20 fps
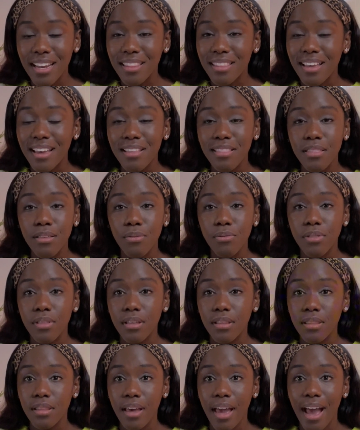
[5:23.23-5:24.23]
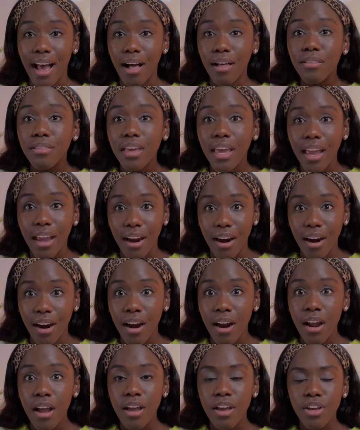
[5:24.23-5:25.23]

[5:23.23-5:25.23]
the healthcare,